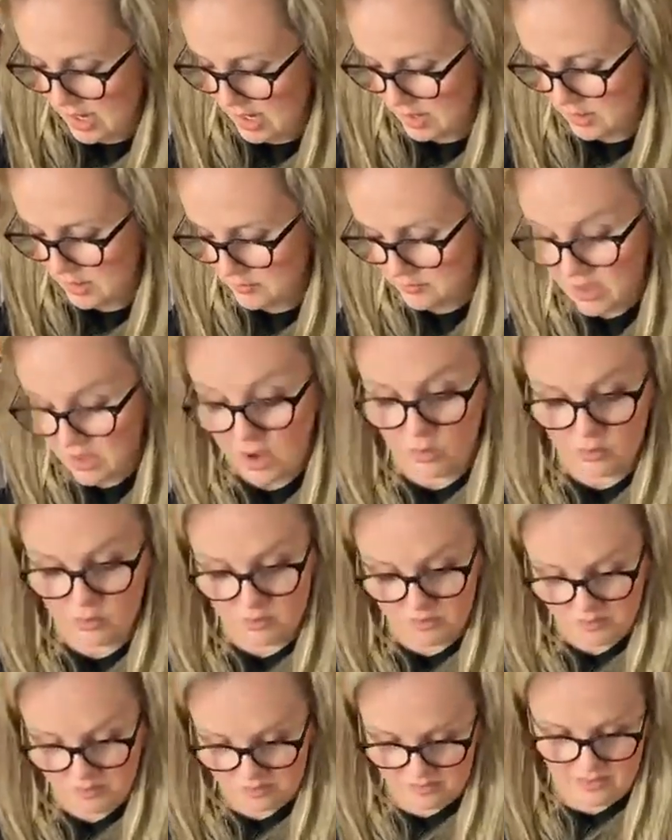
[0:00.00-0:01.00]

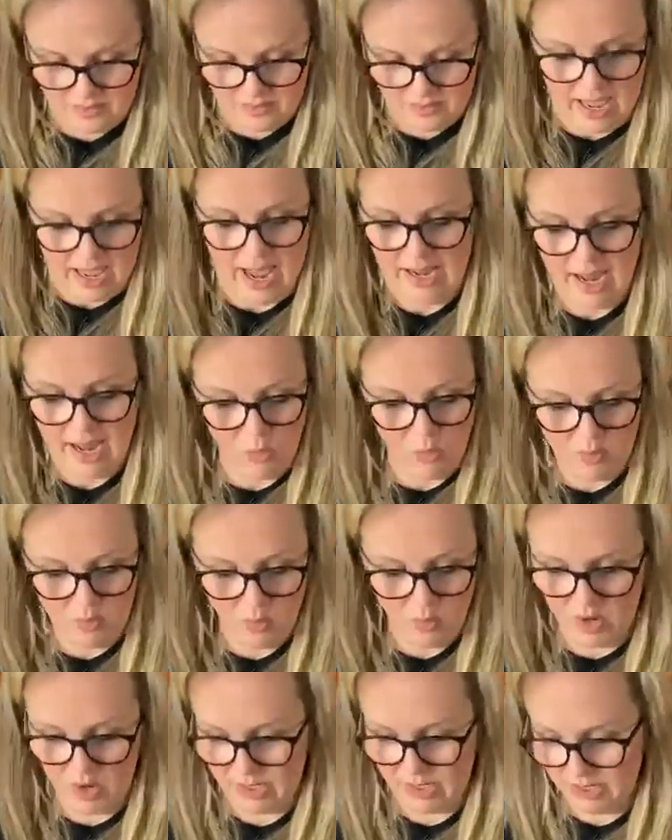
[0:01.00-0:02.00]
Oh, I got
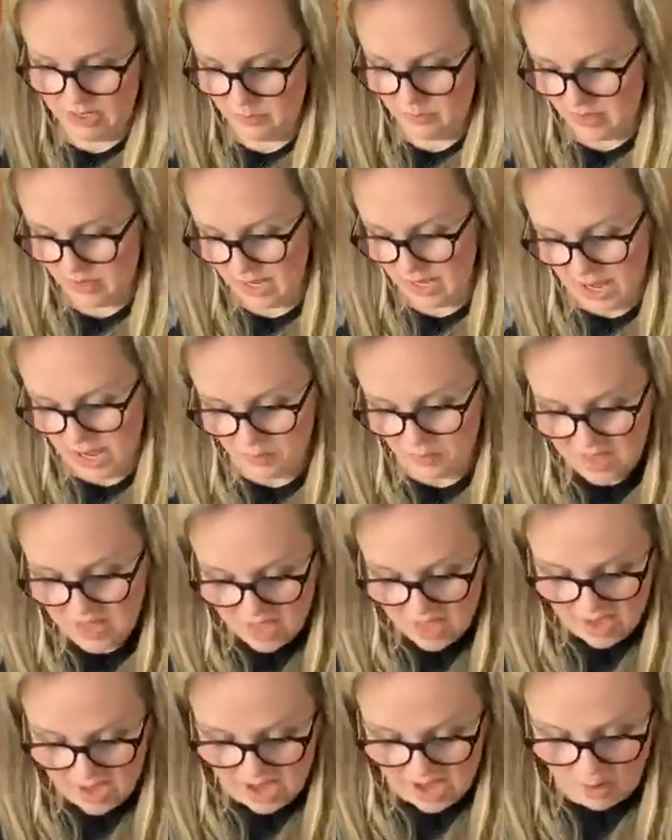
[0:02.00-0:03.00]
one more I need to cut out.
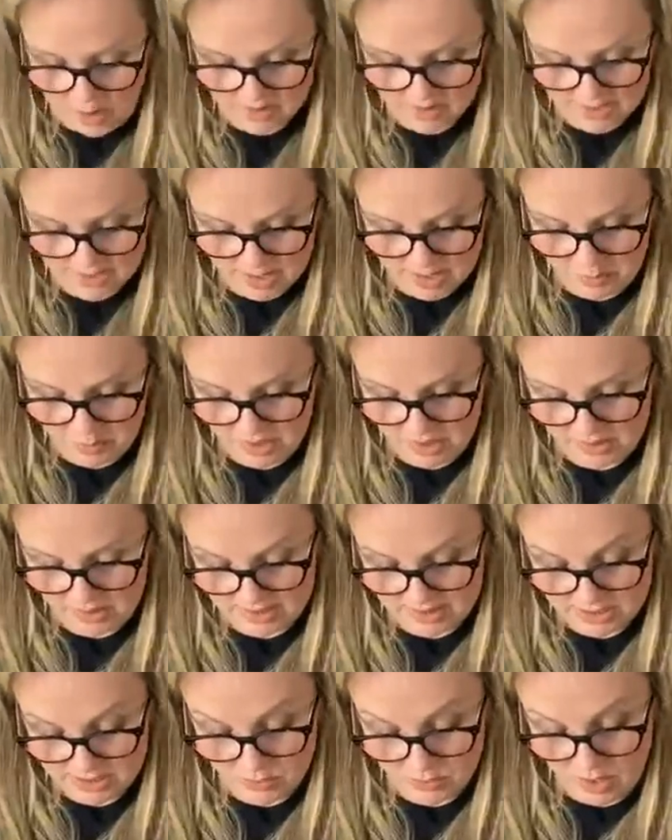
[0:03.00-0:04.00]
I was going to put
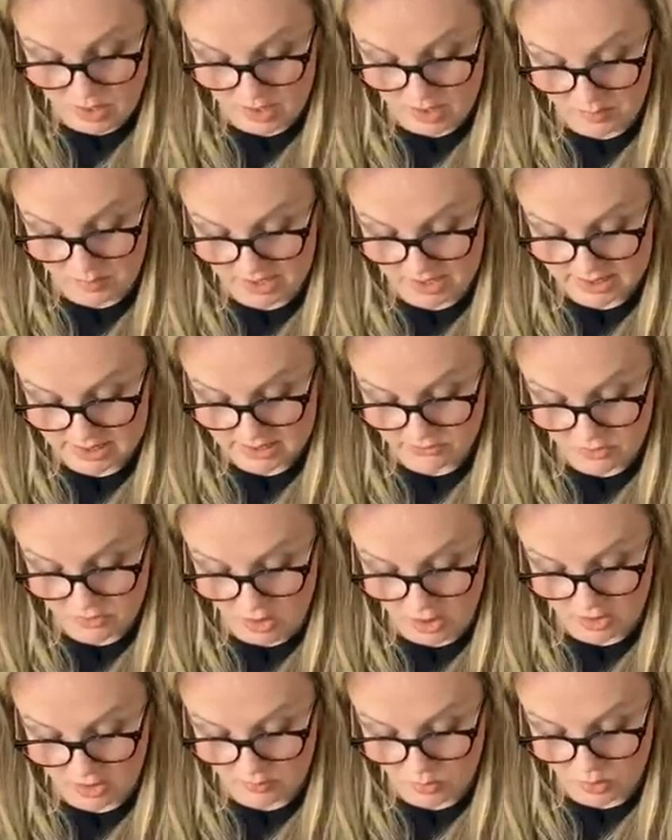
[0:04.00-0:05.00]
this one on a piece of
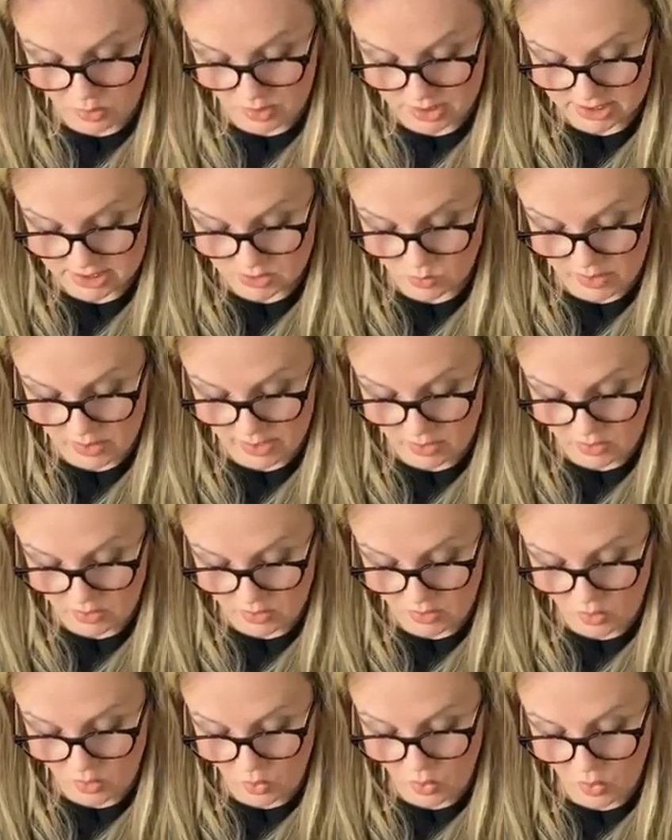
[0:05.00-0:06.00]
cardboard as
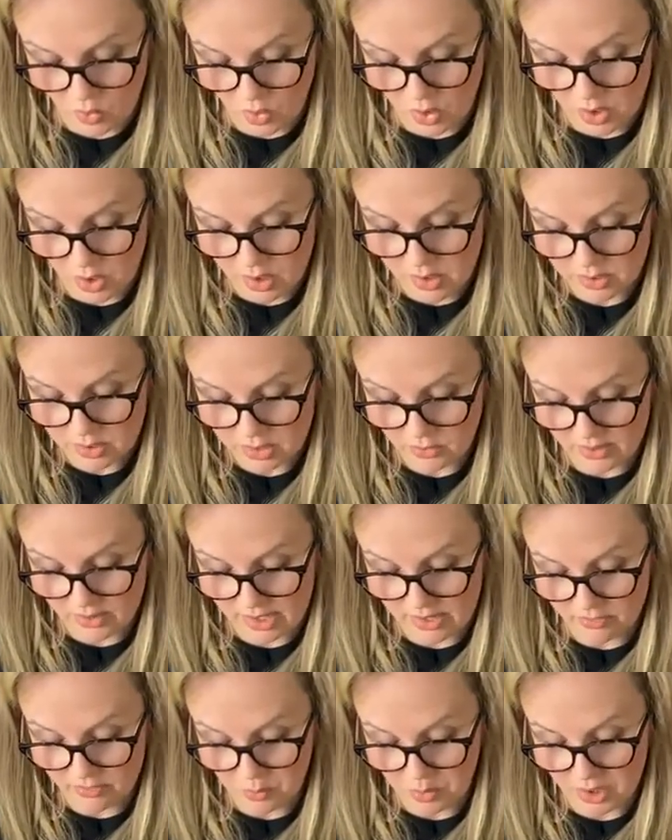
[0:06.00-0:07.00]
well. Or you
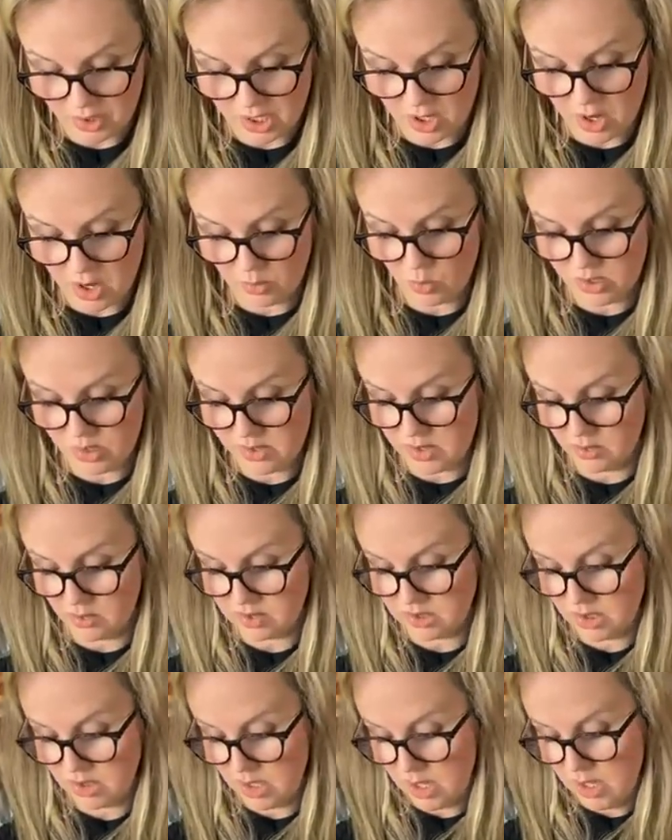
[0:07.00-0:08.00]
could even put it on one of
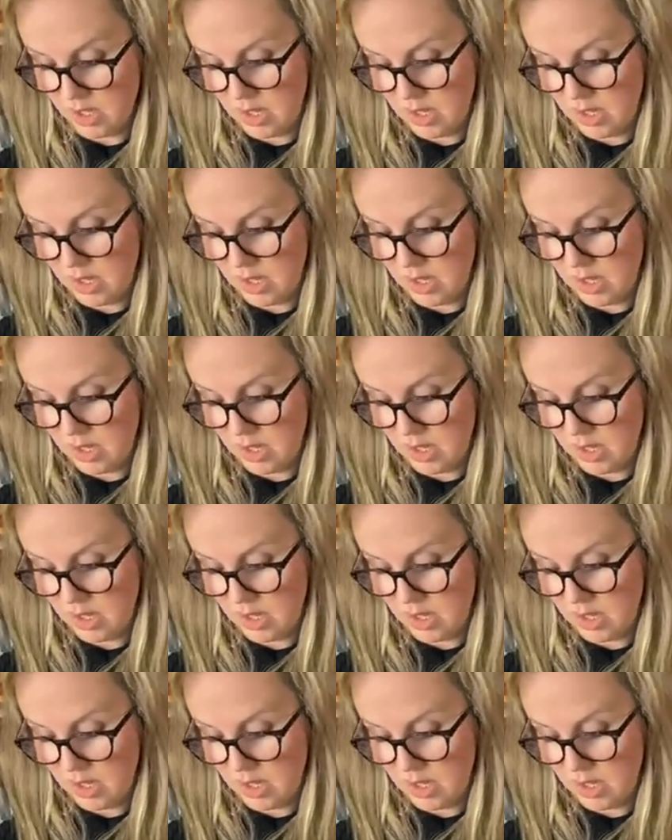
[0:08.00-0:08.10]
those